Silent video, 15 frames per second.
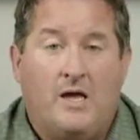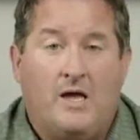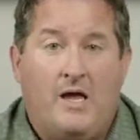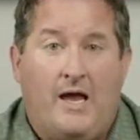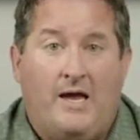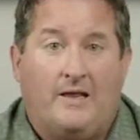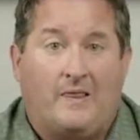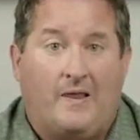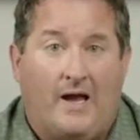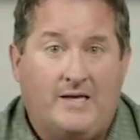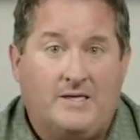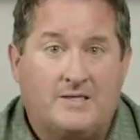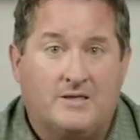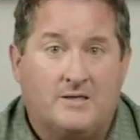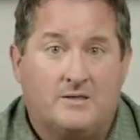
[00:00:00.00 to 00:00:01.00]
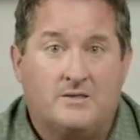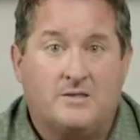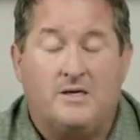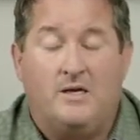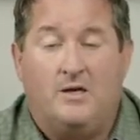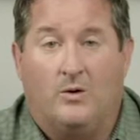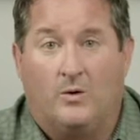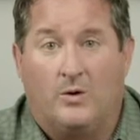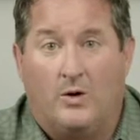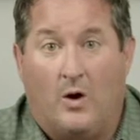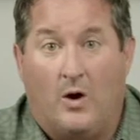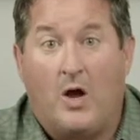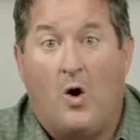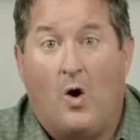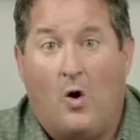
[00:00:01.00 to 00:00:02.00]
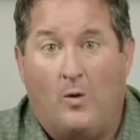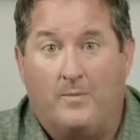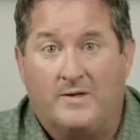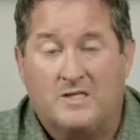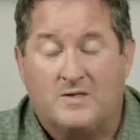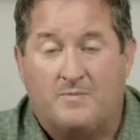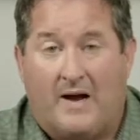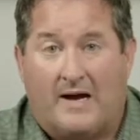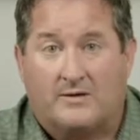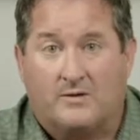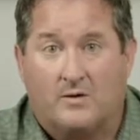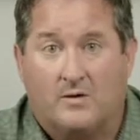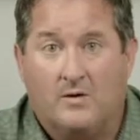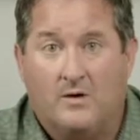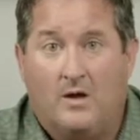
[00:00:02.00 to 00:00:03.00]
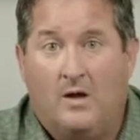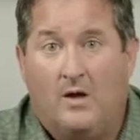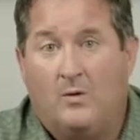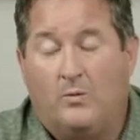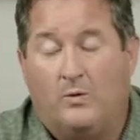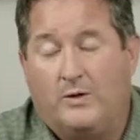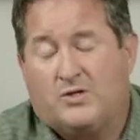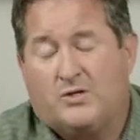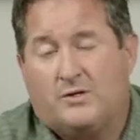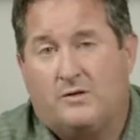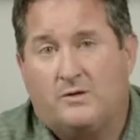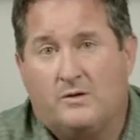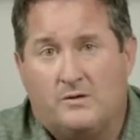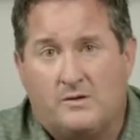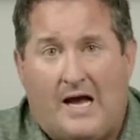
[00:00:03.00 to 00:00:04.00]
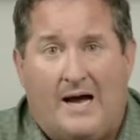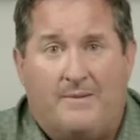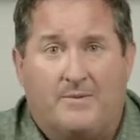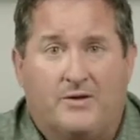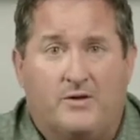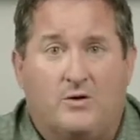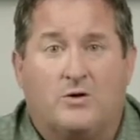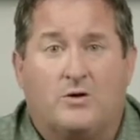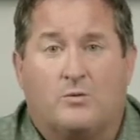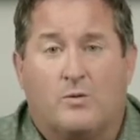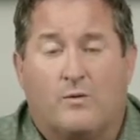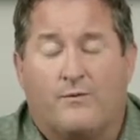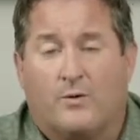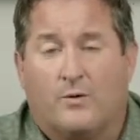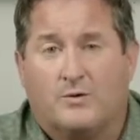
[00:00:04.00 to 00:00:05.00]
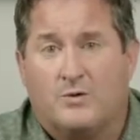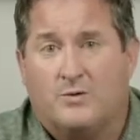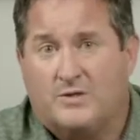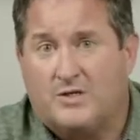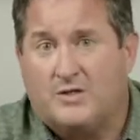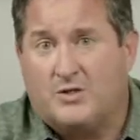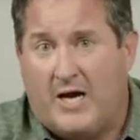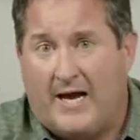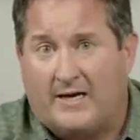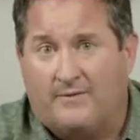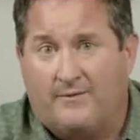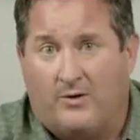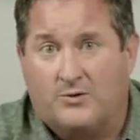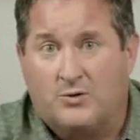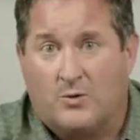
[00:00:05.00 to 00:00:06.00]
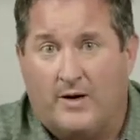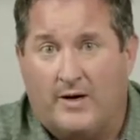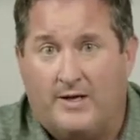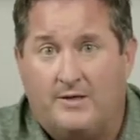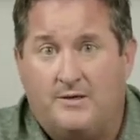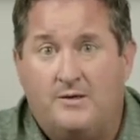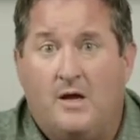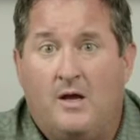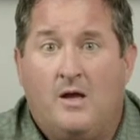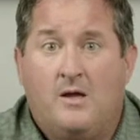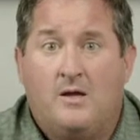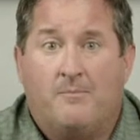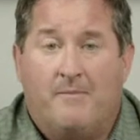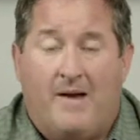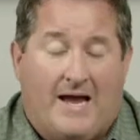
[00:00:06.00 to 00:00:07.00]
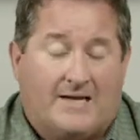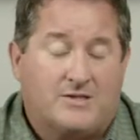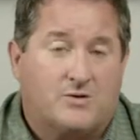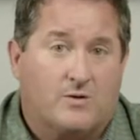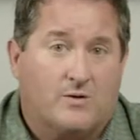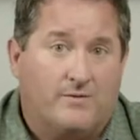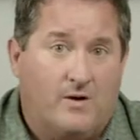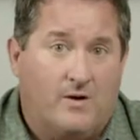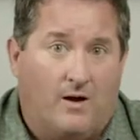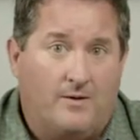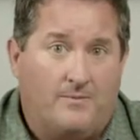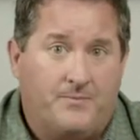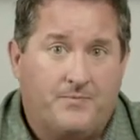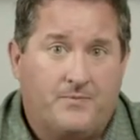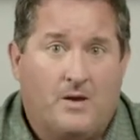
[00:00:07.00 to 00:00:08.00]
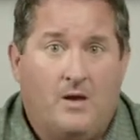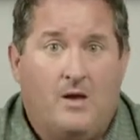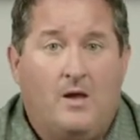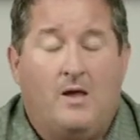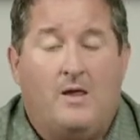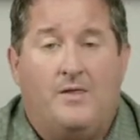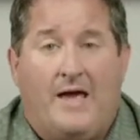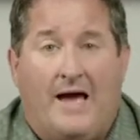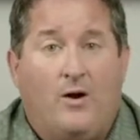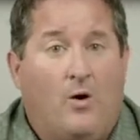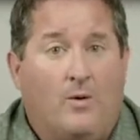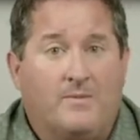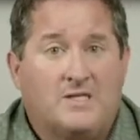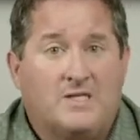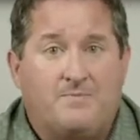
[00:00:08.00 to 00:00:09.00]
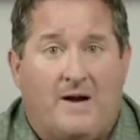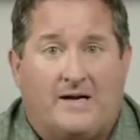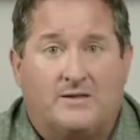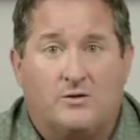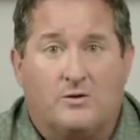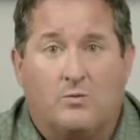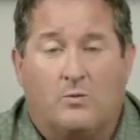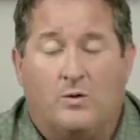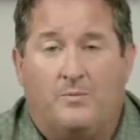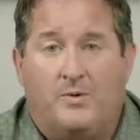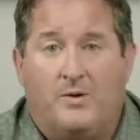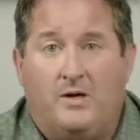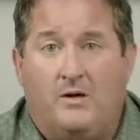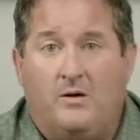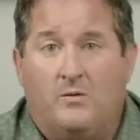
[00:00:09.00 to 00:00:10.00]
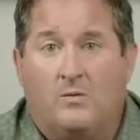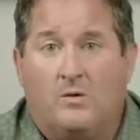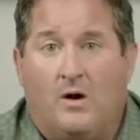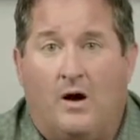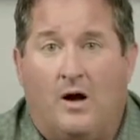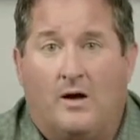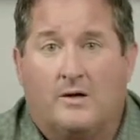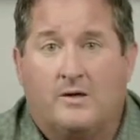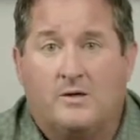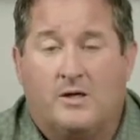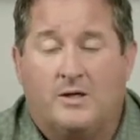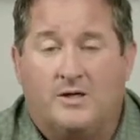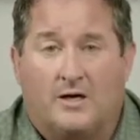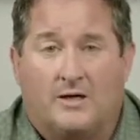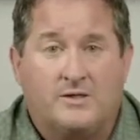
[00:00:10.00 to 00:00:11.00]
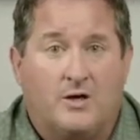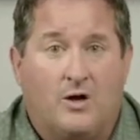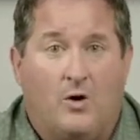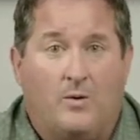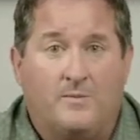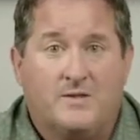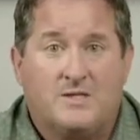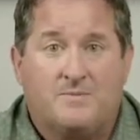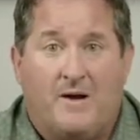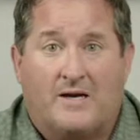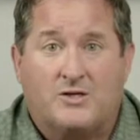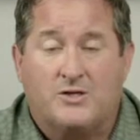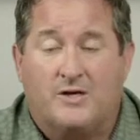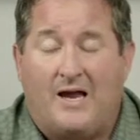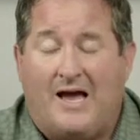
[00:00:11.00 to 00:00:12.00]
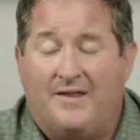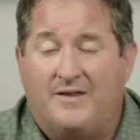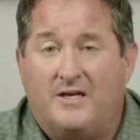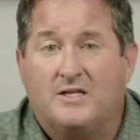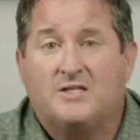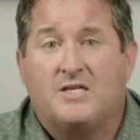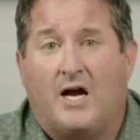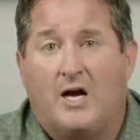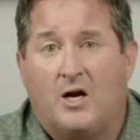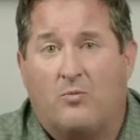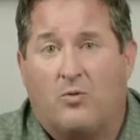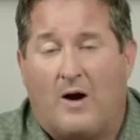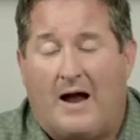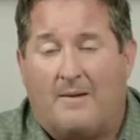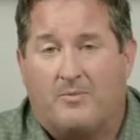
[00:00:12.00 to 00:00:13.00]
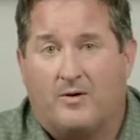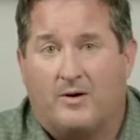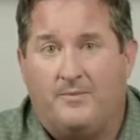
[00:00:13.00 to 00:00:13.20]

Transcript: a licensed Illinois home inspector, which commonly you could refer to as a jack of all trade, master of none. That home inspector will be conducting a home inspection on the entire property.